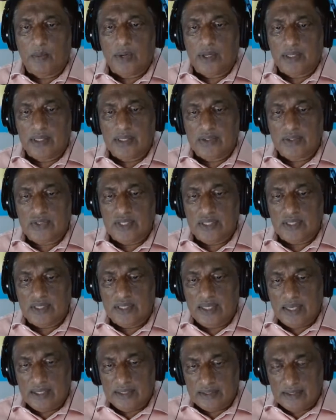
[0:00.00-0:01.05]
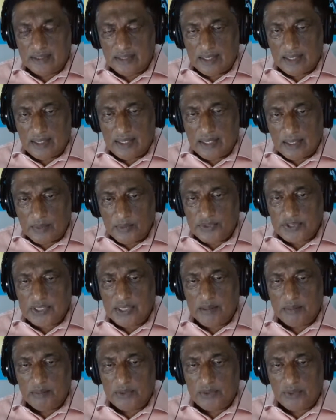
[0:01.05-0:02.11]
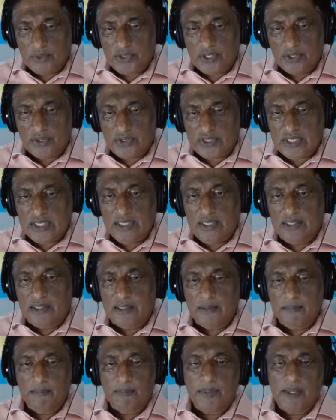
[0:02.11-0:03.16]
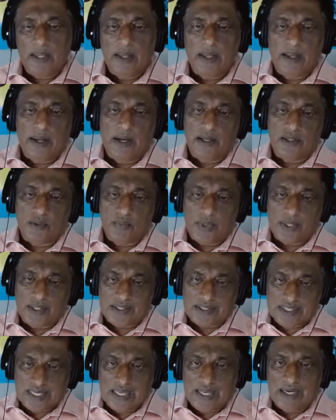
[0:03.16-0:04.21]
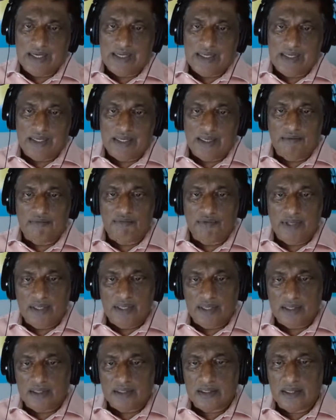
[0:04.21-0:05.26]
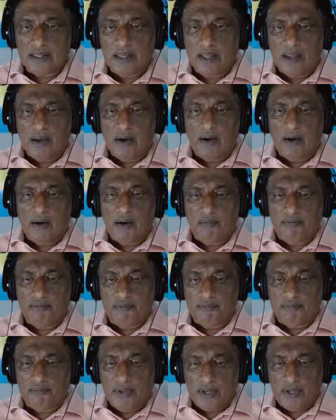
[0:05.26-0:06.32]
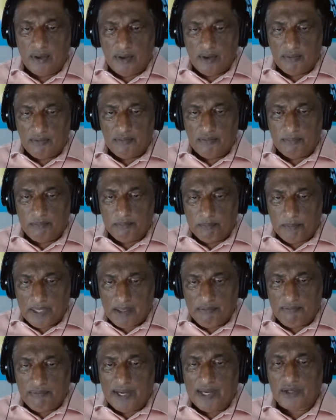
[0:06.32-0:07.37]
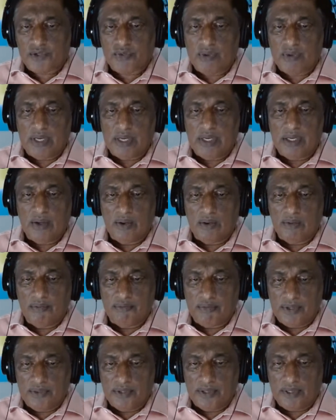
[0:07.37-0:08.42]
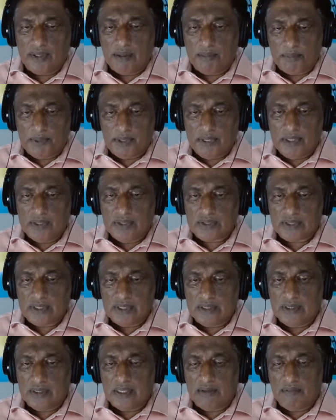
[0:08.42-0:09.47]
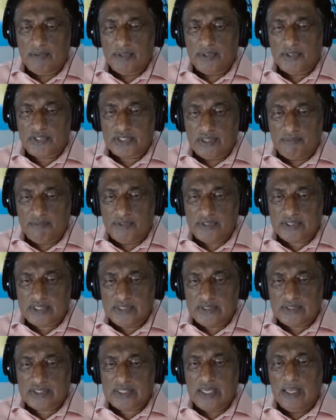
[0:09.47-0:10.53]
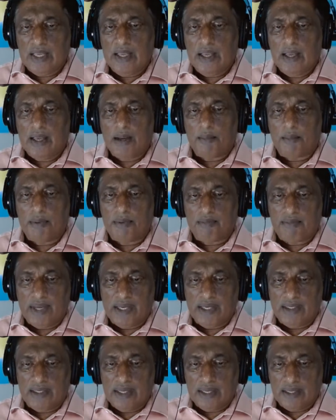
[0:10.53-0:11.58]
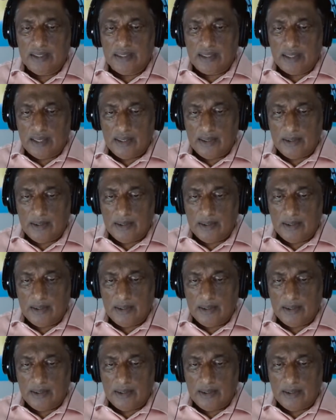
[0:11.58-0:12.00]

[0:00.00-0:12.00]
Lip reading: what is it that allows them to succeed and to excel in their field of manufacturing, of other companies in giving services, providing